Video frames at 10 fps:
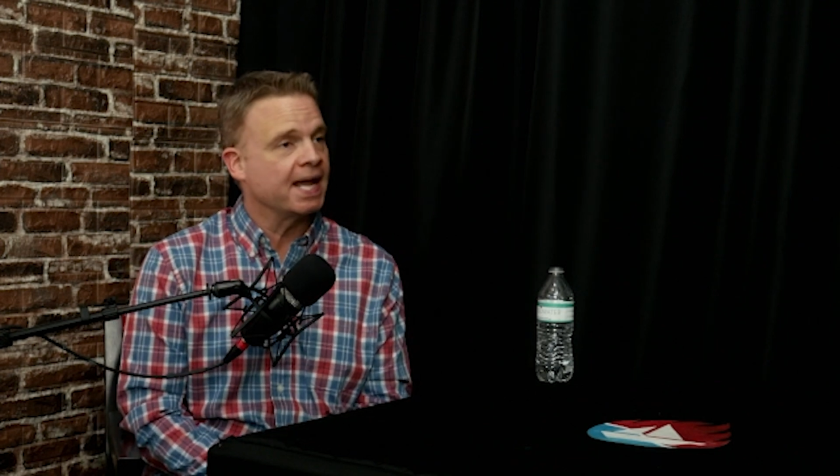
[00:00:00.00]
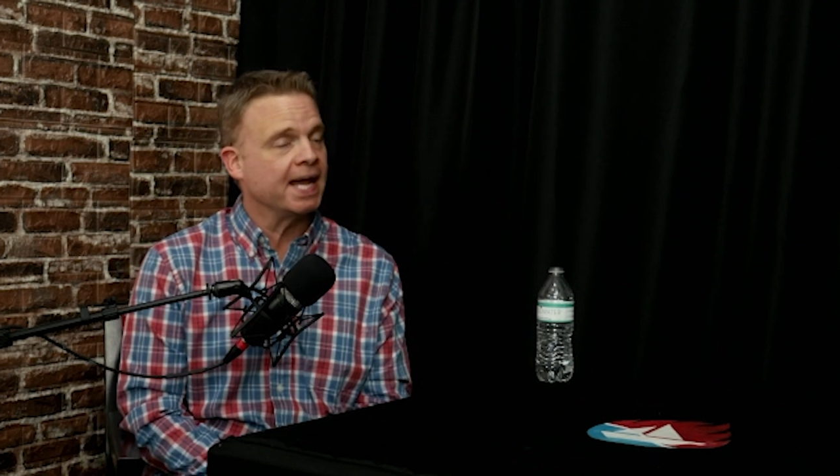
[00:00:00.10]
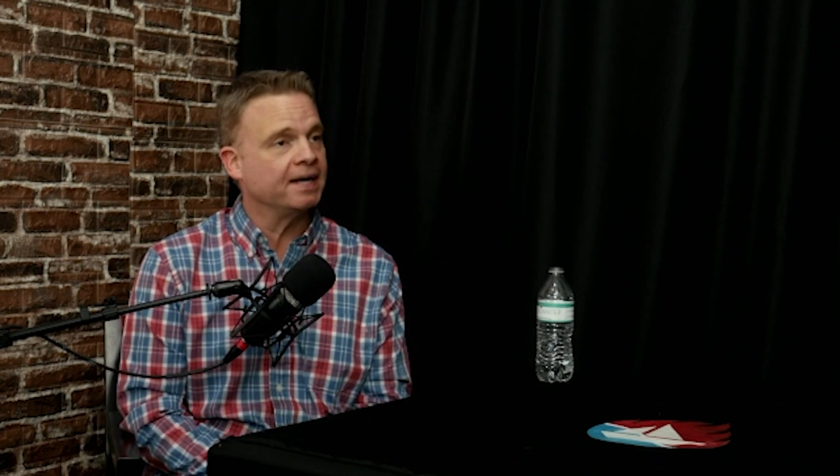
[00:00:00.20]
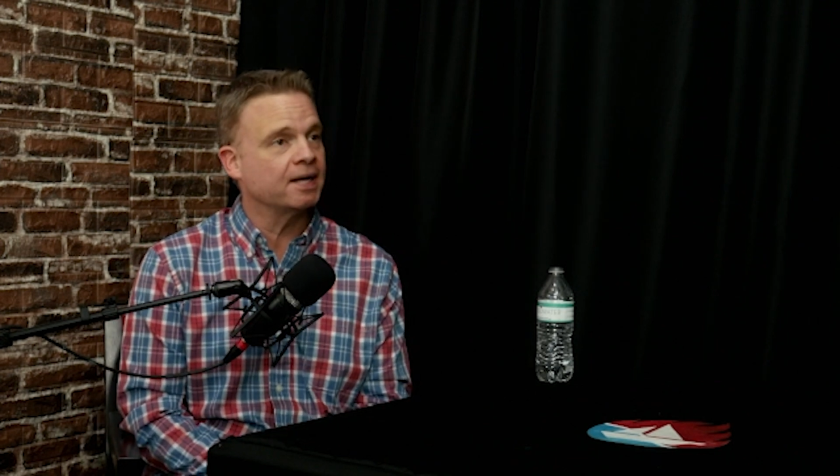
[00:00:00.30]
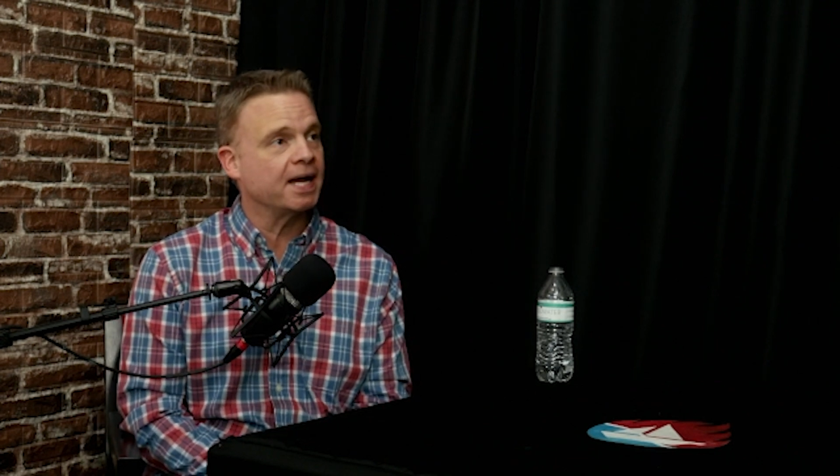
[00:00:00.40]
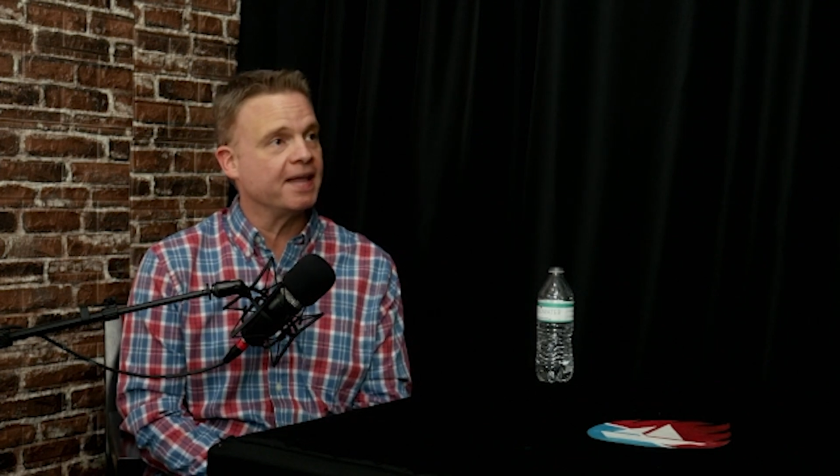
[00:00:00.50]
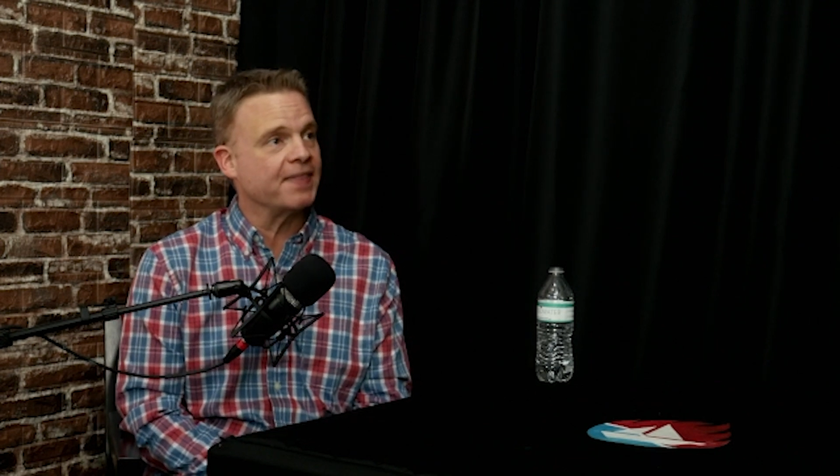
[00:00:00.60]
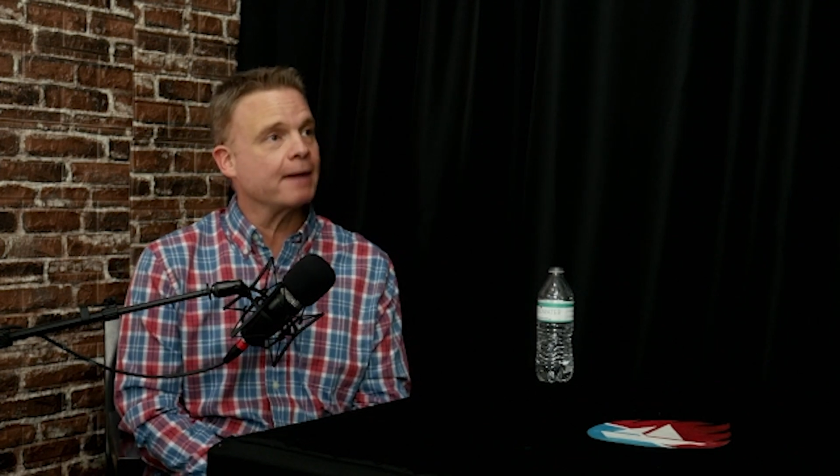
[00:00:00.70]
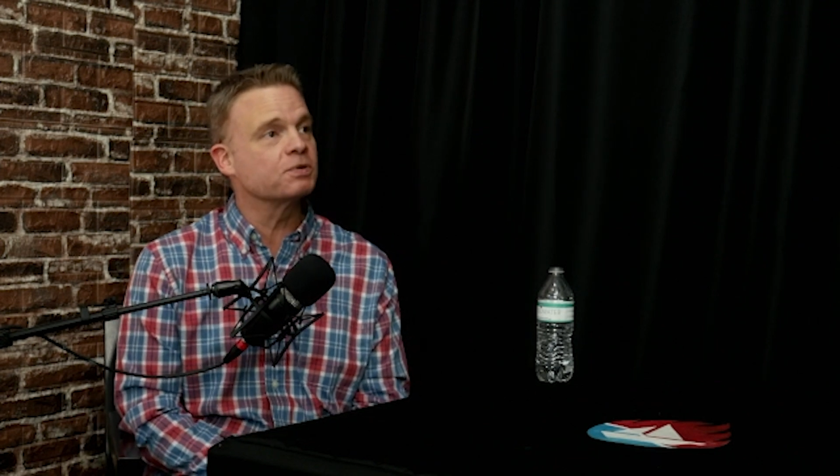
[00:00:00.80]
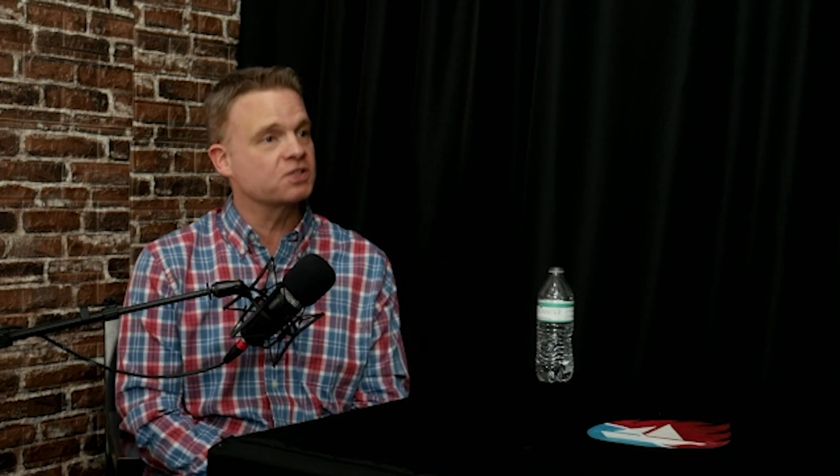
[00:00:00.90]
and
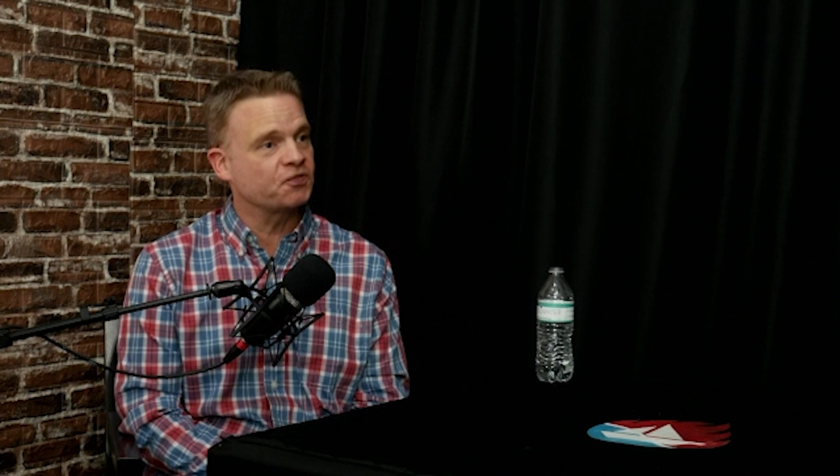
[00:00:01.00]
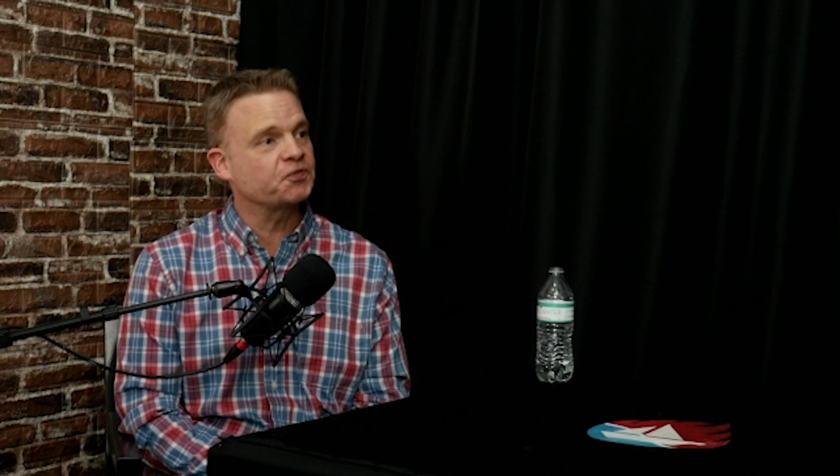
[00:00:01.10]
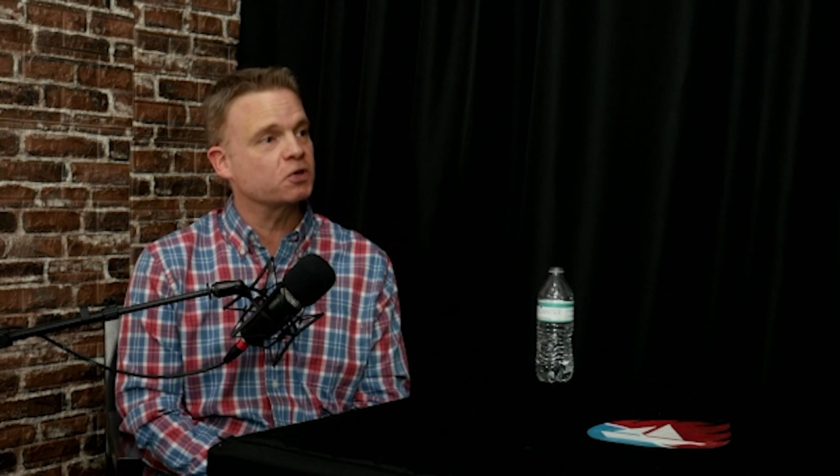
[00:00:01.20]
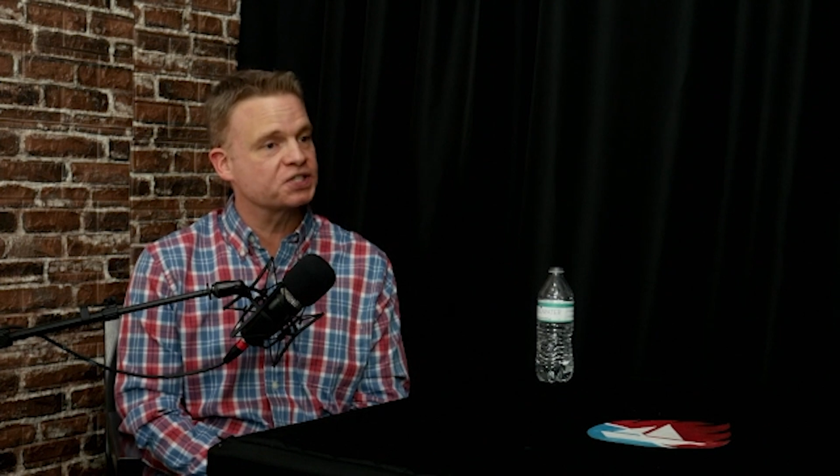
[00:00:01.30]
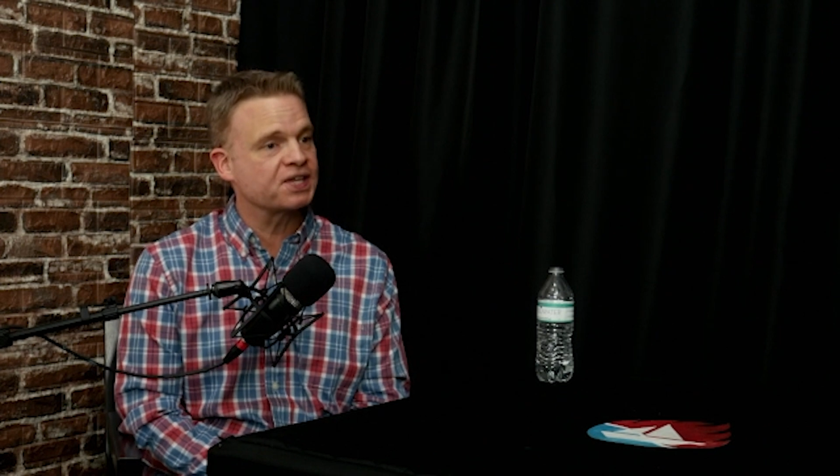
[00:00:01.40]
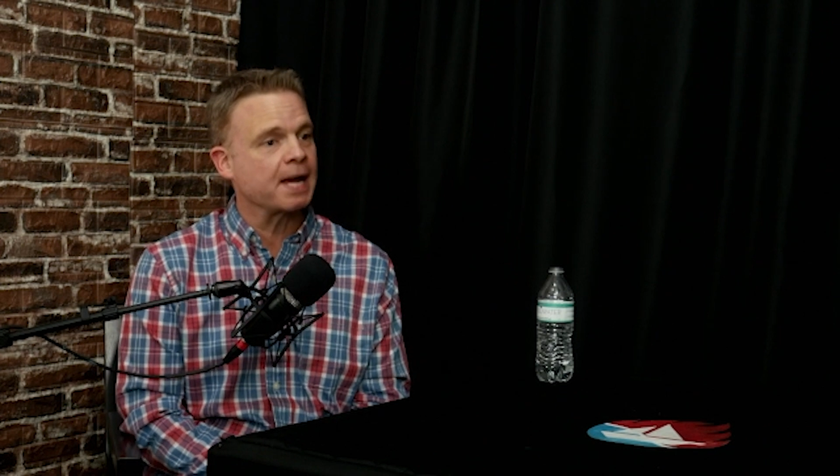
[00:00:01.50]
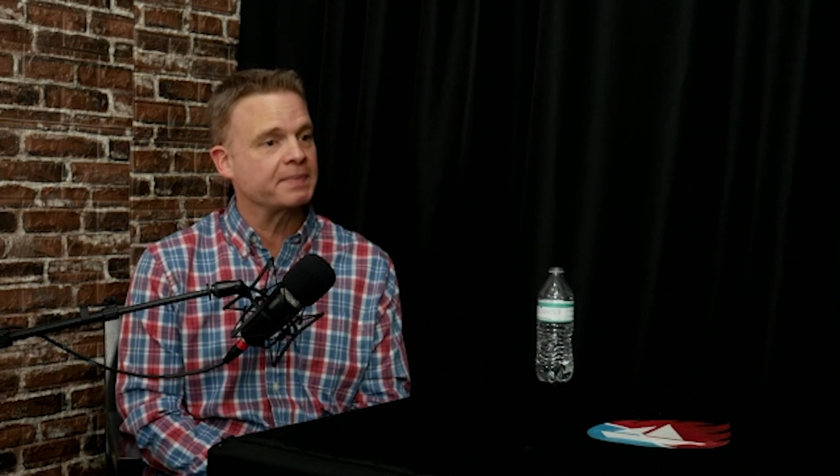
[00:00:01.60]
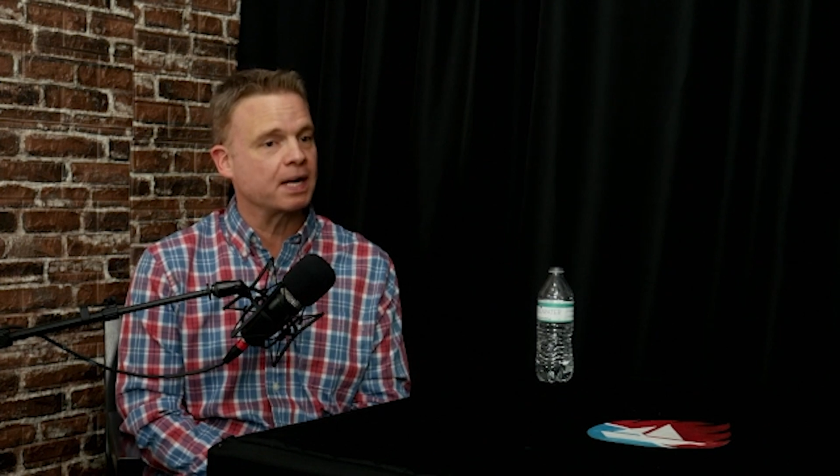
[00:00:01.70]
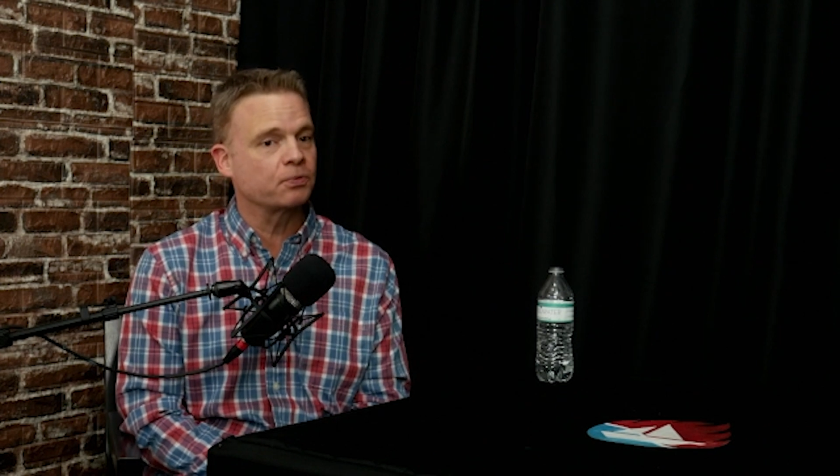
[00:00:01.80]
that was the first time that I